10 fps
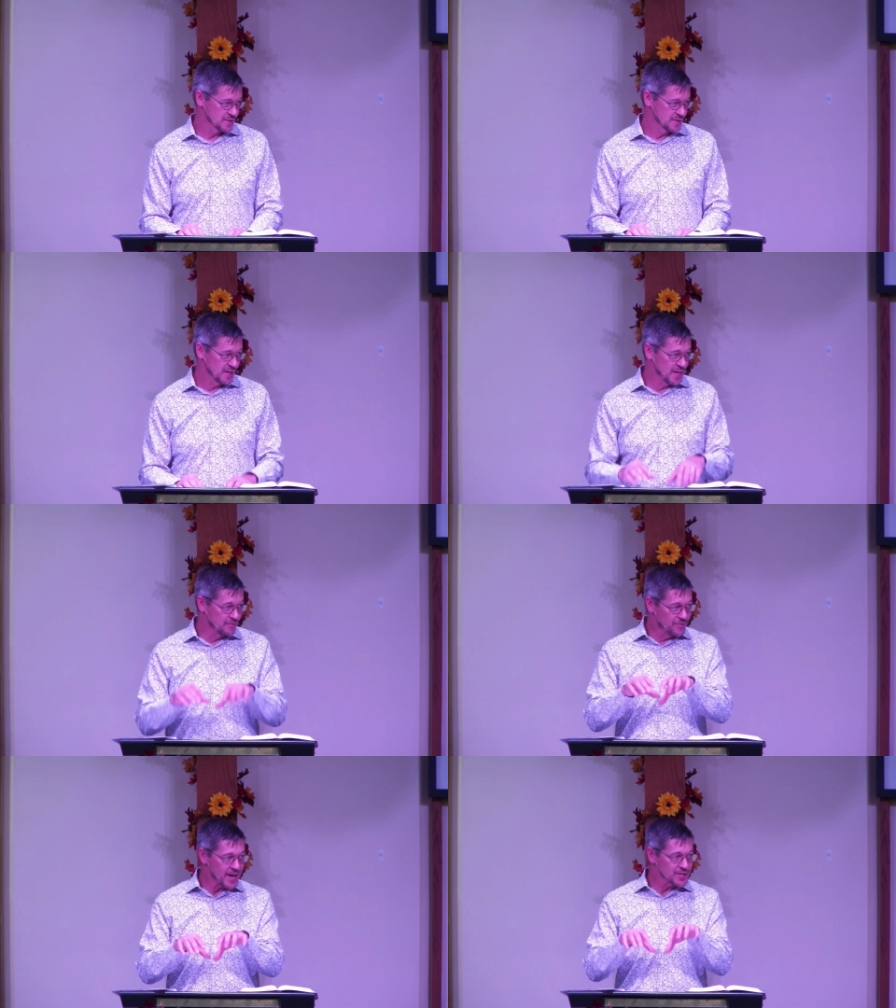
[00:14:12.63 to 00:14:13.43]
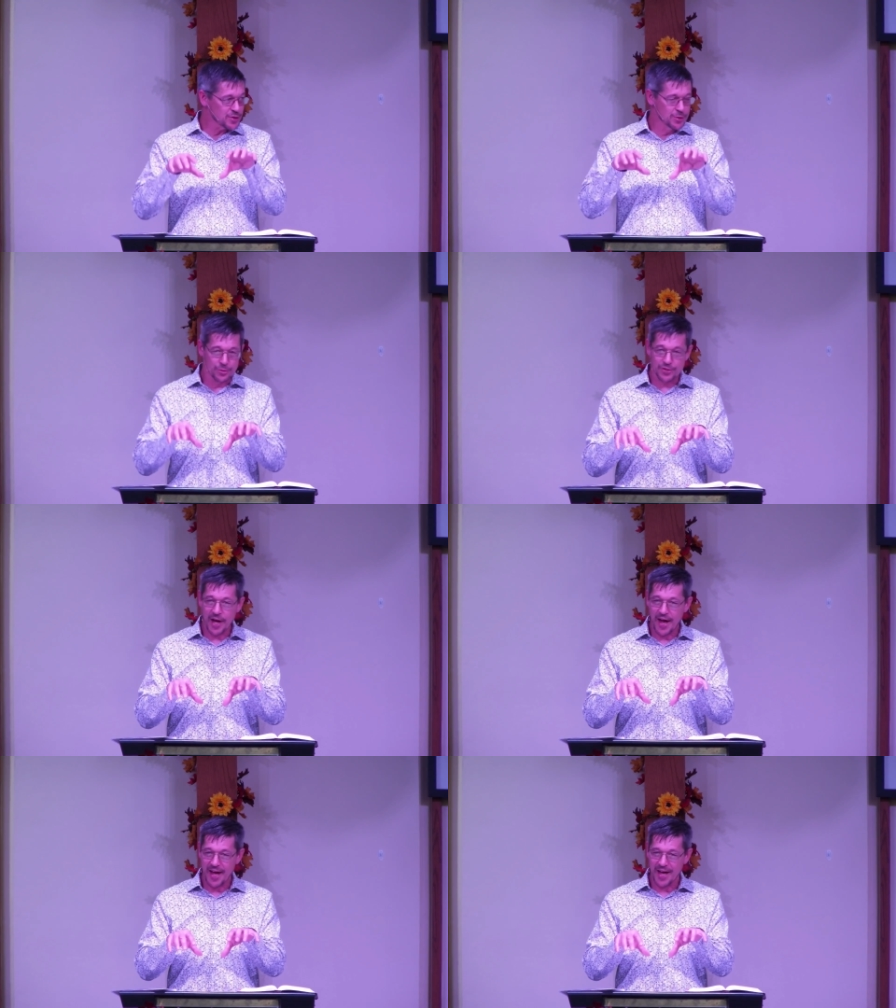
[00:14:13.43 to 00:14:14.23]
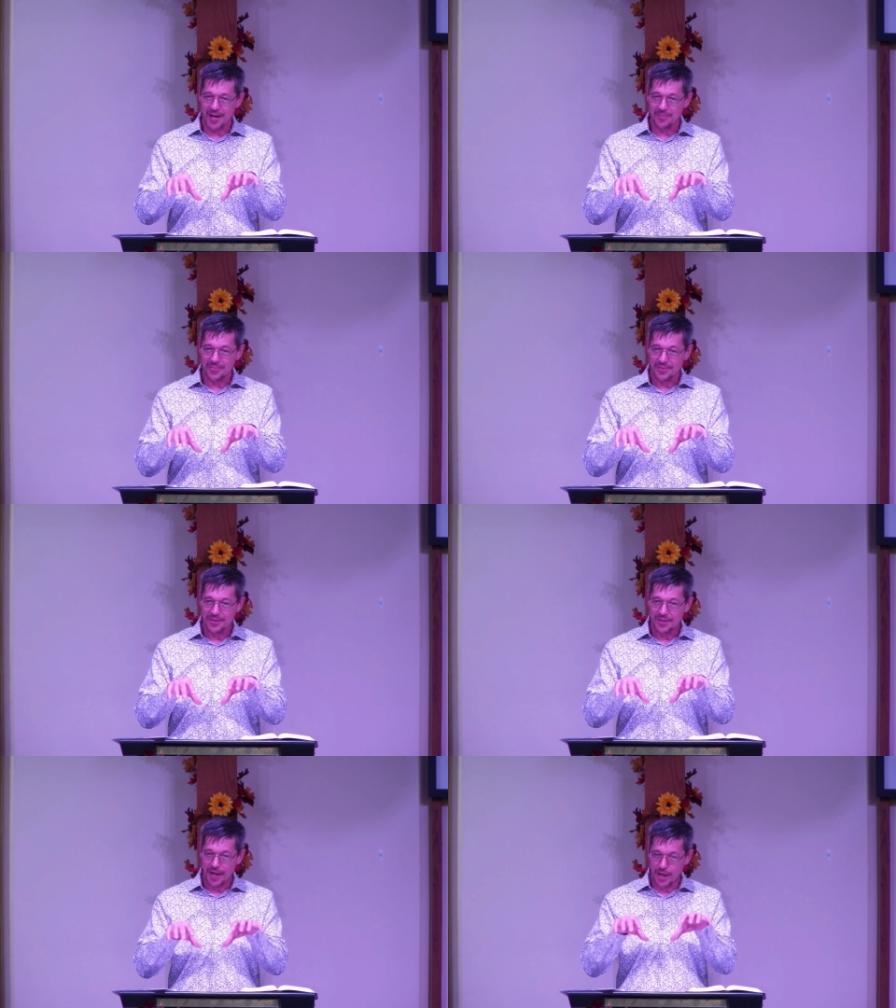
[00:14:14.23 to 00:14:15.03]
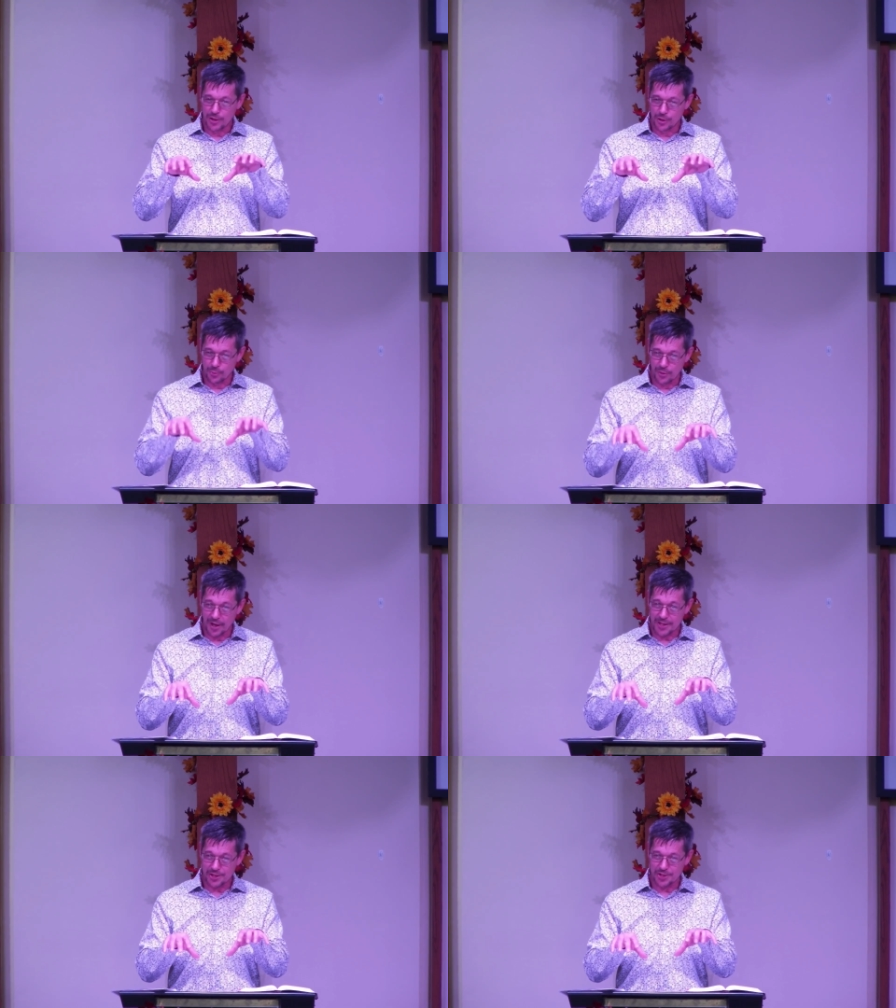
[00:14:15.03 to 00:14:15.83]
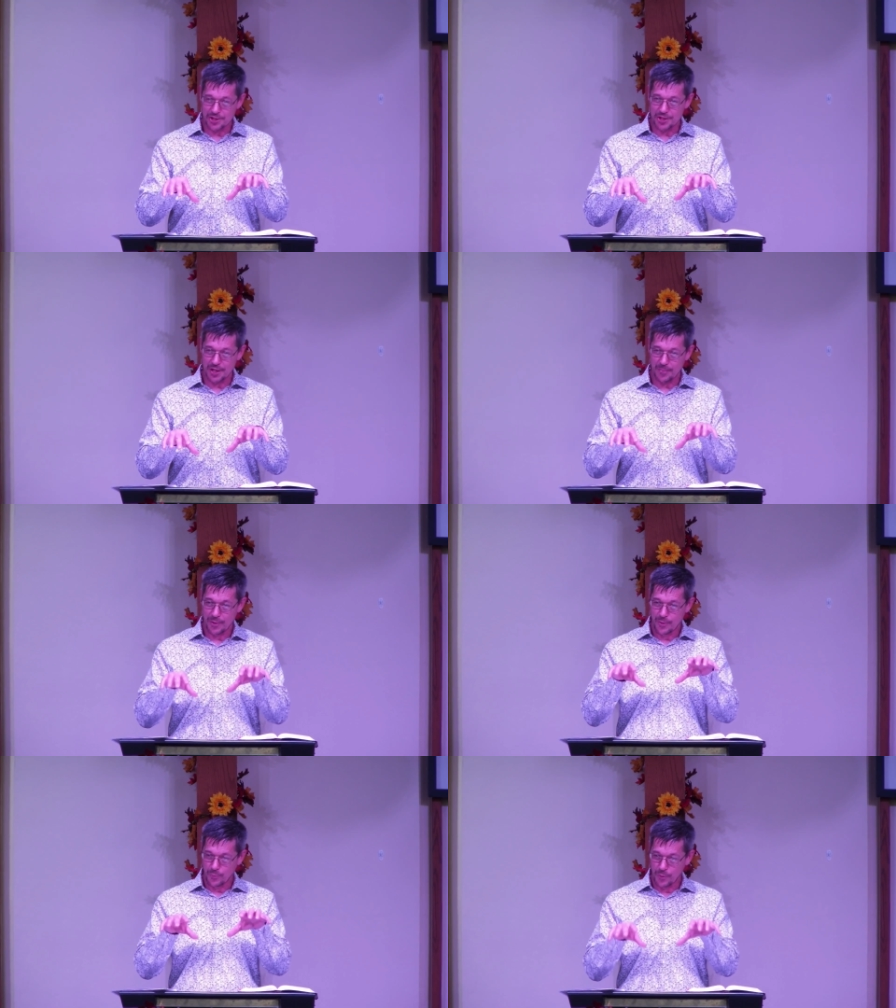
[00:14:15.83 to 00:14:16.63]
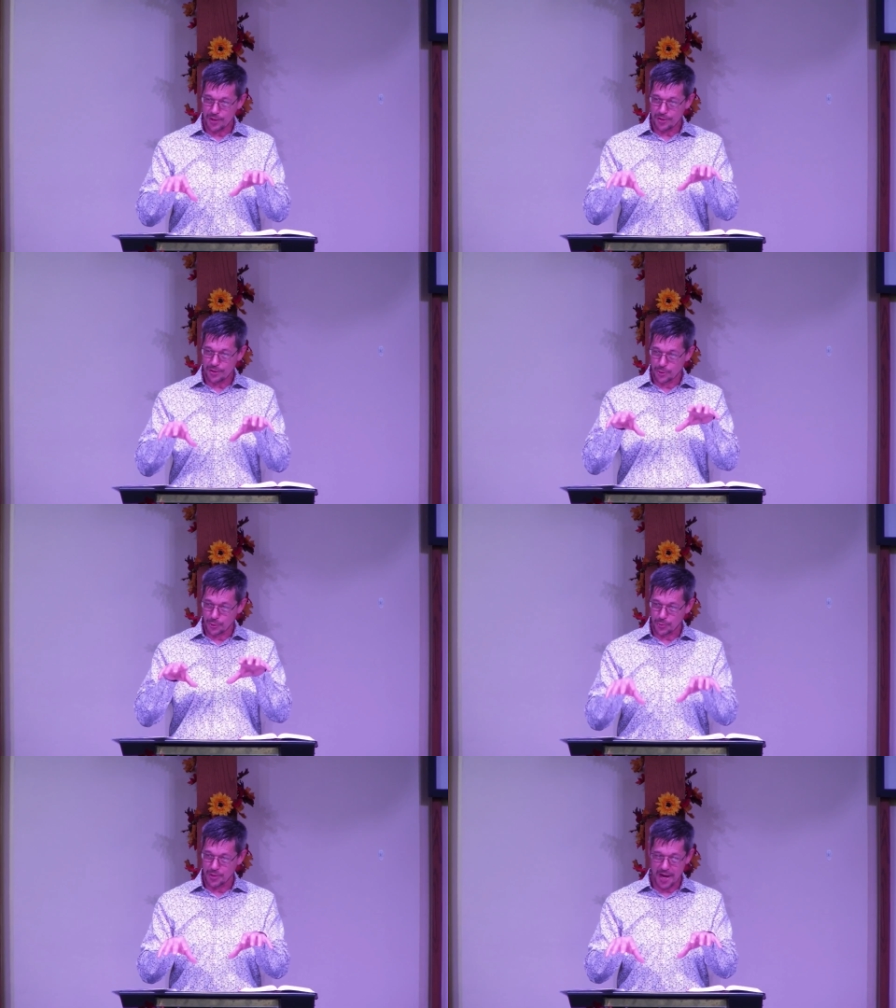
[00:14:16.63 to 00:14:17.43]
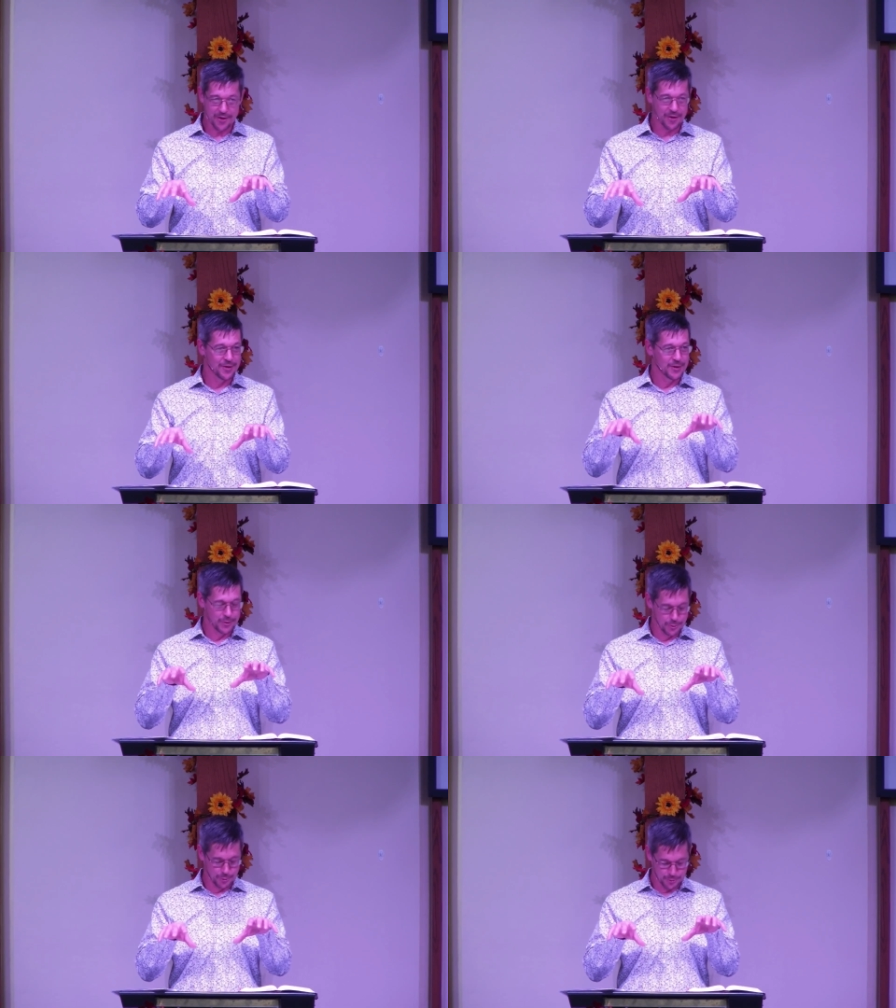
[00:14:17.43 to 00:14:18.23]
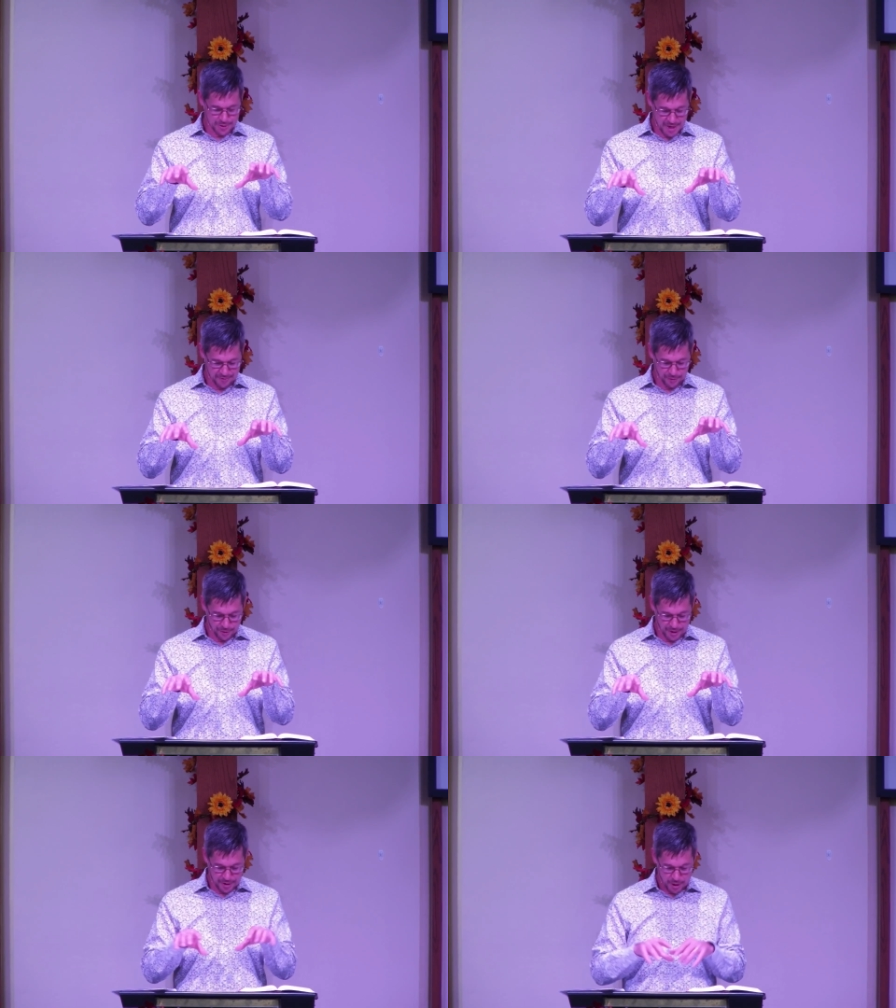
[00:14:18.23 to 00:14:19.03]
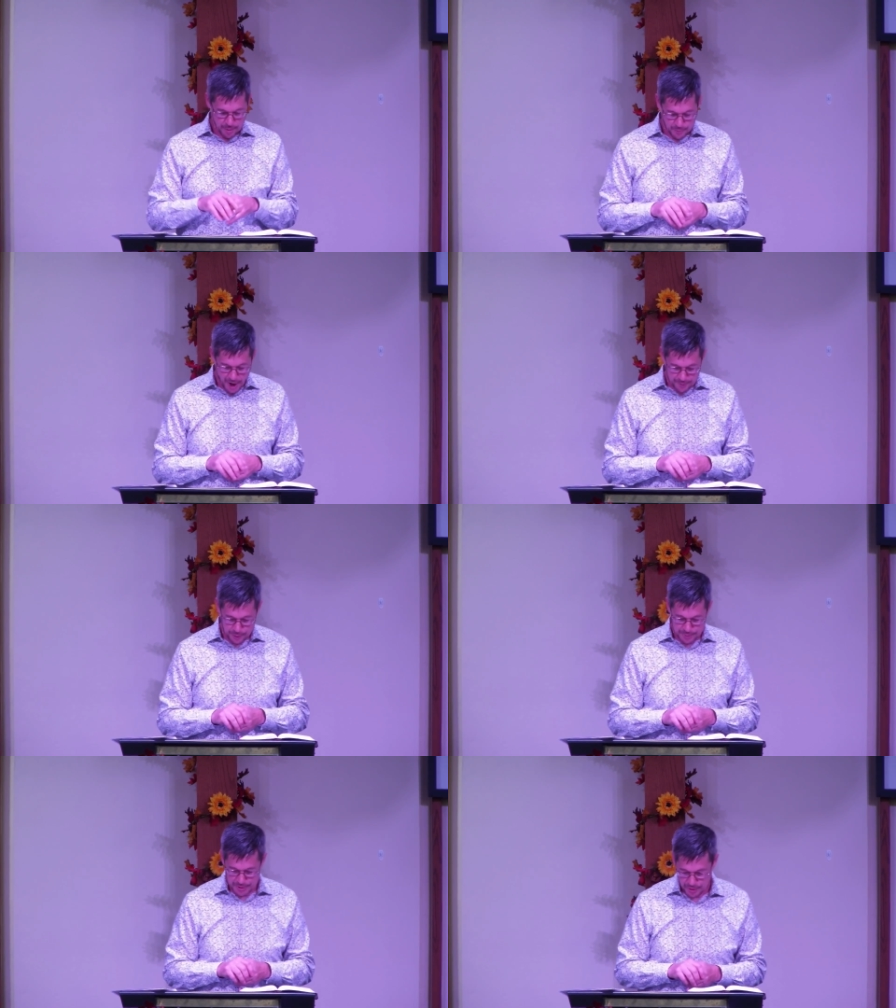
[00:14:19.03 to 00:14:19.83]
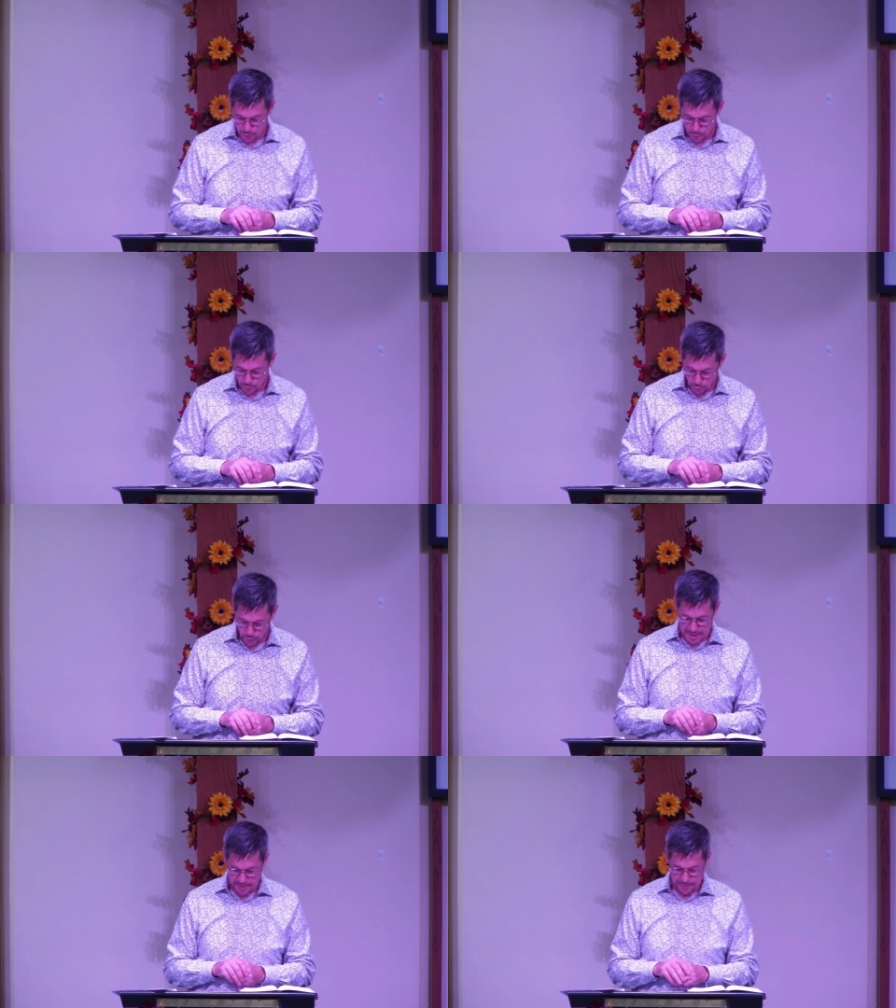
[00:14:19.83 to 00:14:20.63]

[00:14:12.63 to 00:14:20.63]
Invest your time in your relationship with your Creator, your Savior. Look at Proverbs 1 7.